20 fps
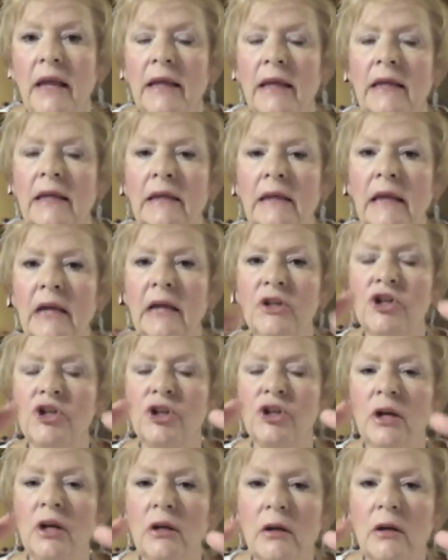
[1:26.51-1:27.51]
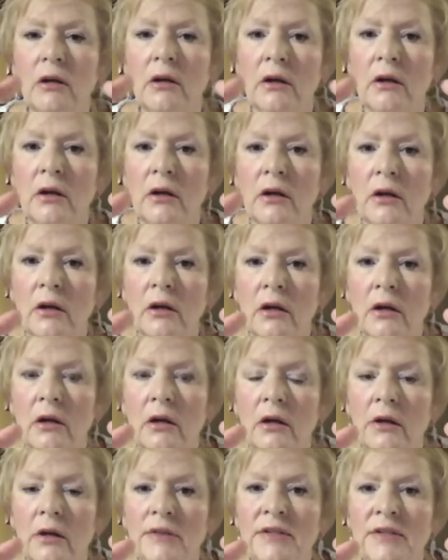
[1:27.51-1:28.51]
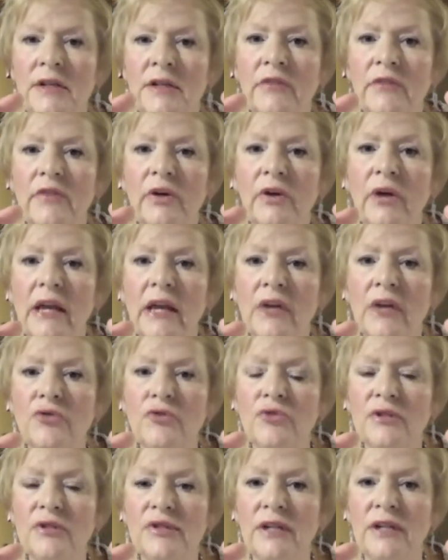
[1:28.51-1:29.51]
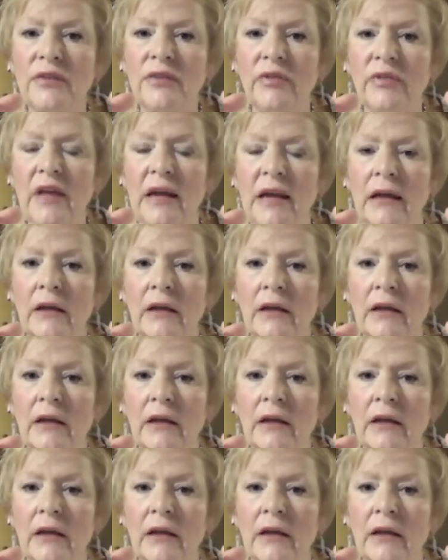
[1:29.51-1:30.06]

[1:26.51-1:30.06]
Elisha did a very interesting thing.